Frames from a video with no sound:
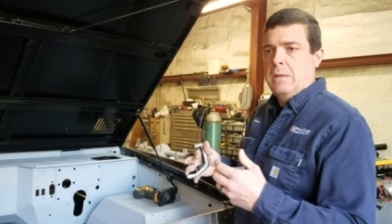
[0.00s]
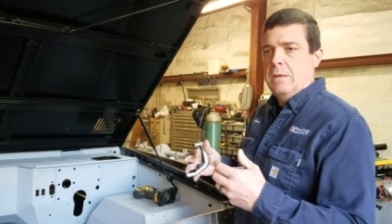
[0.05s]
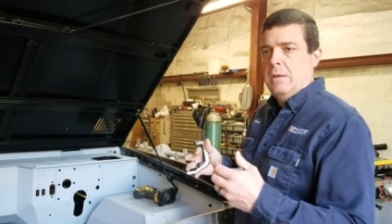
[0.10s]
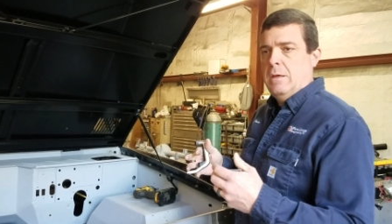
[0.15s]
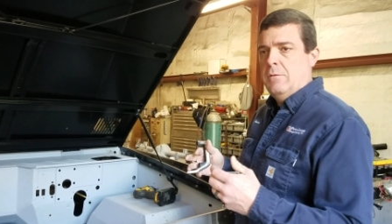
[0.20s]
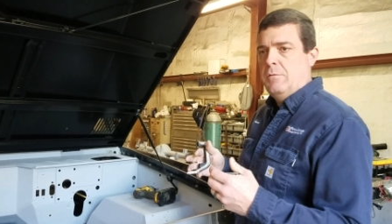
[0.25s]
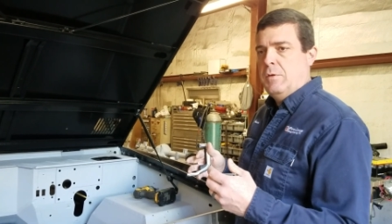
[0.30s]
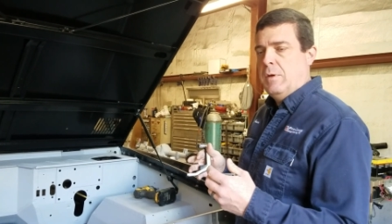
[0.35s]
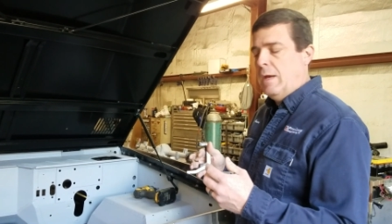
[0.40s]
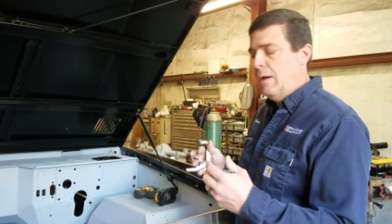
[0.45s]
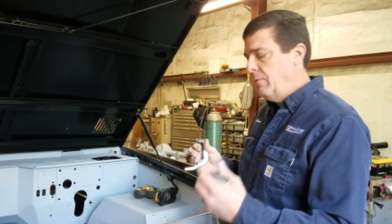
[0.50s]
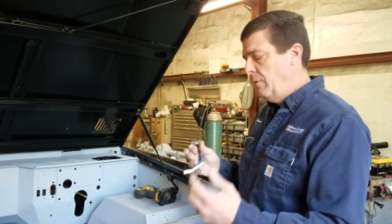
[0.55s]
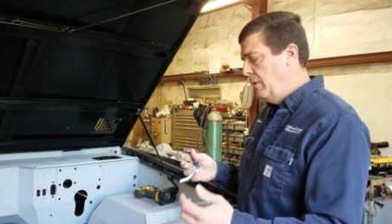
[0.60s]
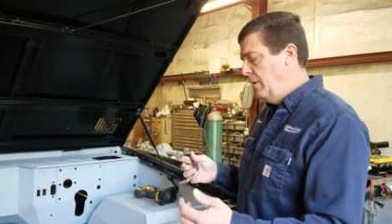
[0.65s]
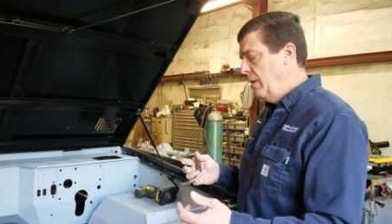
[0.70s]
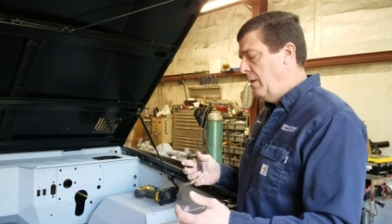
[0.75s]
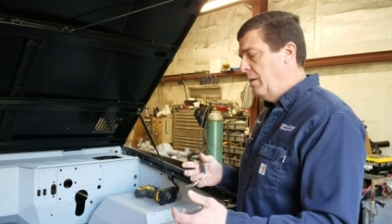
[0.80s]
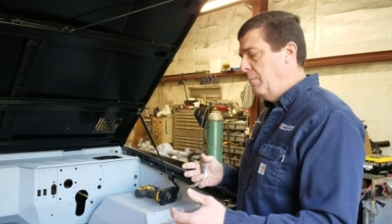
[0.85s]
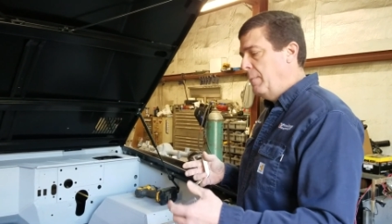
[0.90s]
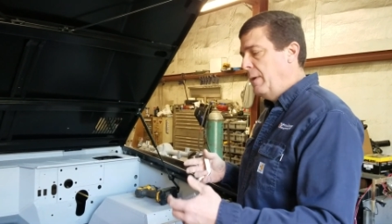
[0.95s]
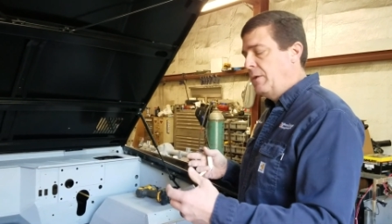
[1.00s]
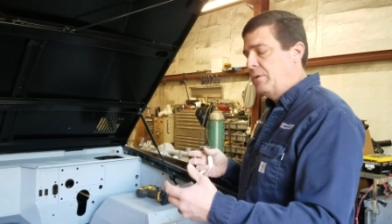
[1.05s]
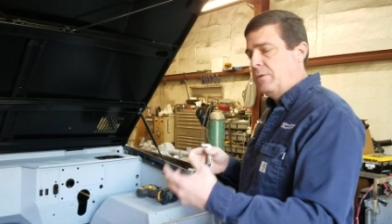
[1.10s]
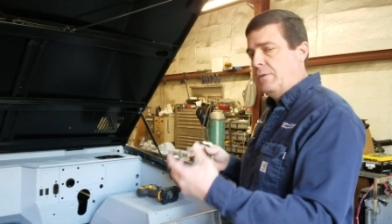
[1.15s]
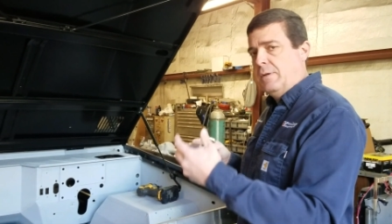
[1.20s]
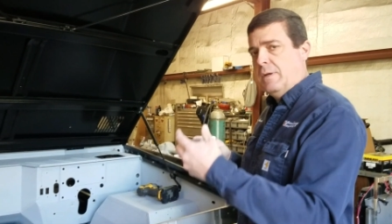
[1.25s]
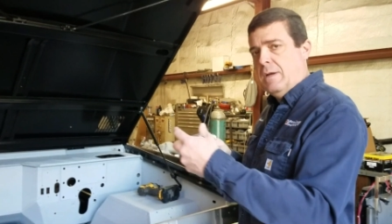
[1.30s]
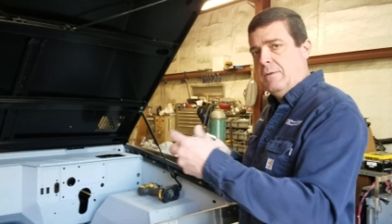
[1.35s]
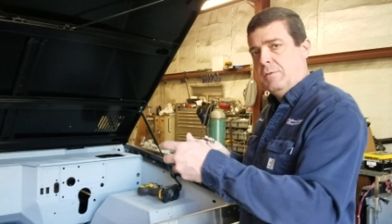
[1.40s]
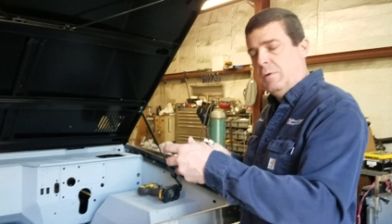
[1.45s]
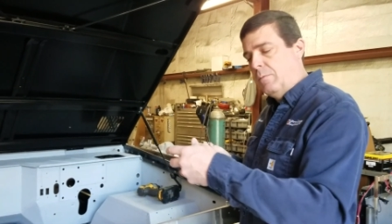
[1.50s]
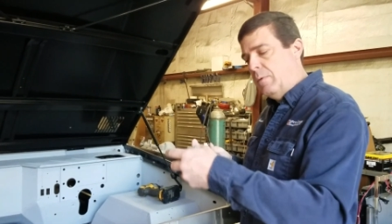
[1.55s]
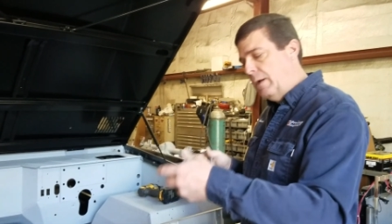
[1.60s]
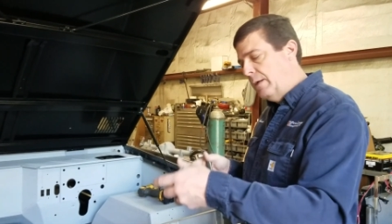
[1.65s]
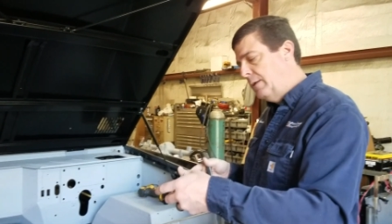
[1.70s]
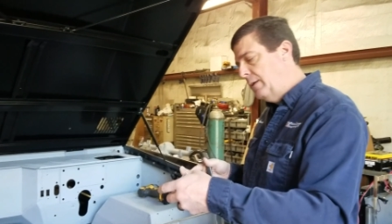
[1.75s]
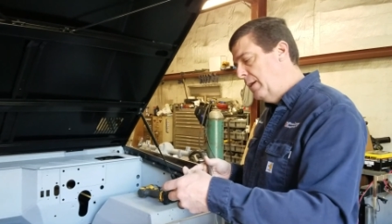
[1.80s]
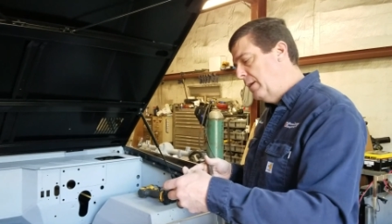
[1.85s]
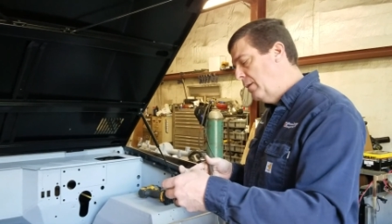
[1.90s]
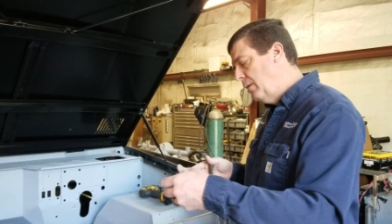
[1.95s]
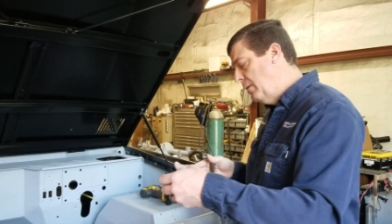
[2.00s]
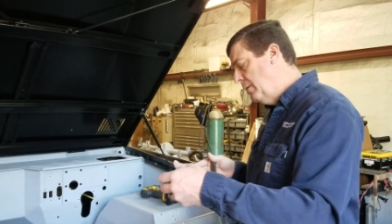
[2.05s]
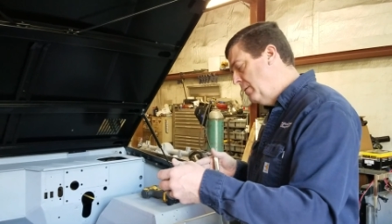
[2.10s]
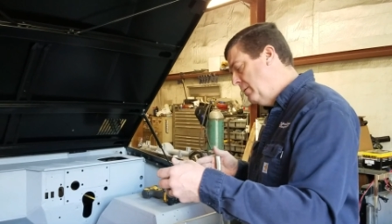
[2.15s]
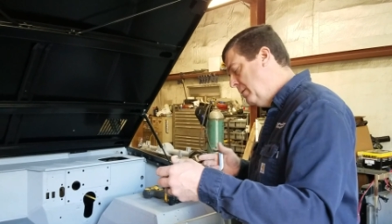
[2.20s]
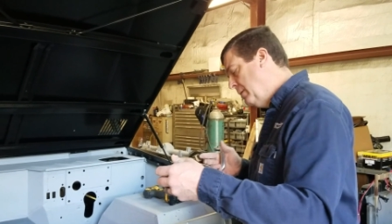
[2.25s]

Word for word: If you haven't done it, make sure you have your radiator.